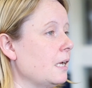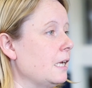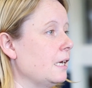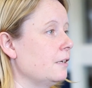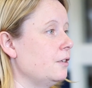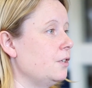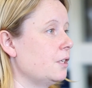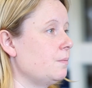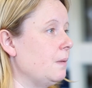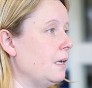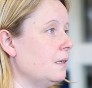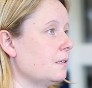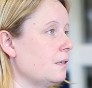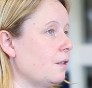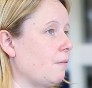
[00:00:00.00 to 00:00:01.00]
because it just
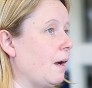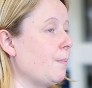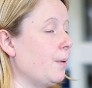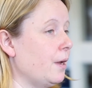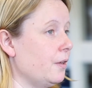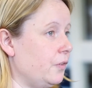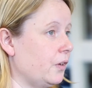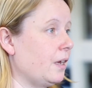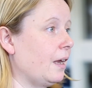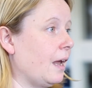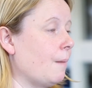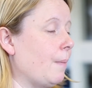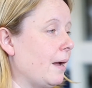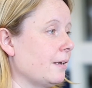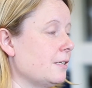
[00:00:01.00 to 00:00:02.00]
means that the right person can
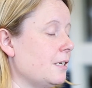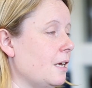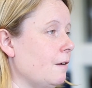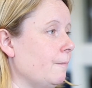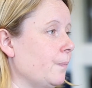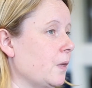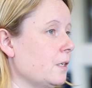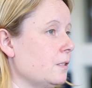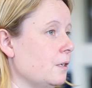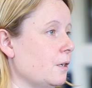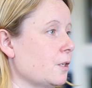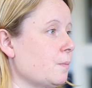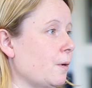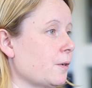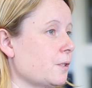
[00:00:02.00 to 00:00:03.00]
get back to you as soon
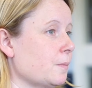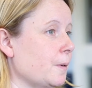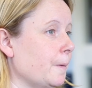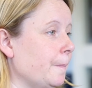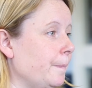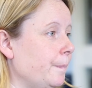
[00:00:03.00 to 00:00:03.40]
as possible.